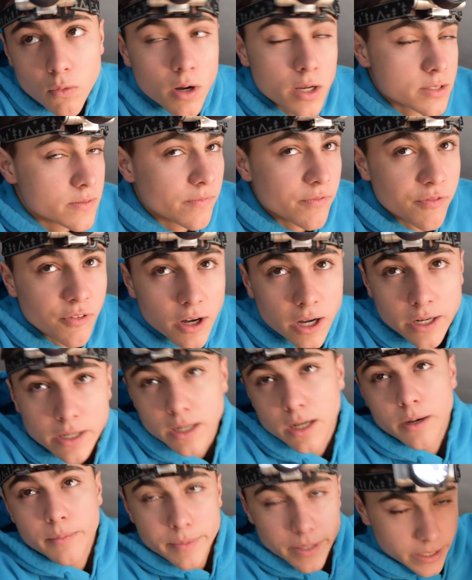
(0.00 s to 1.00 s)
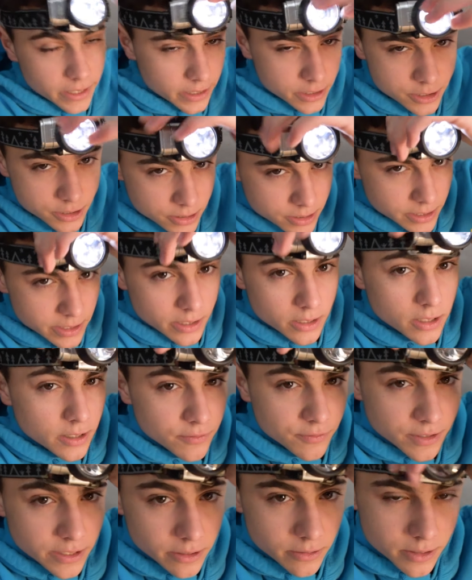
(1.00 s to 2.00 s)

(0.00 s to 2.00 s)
Wasn't fun. I'm gonna actually take it off now,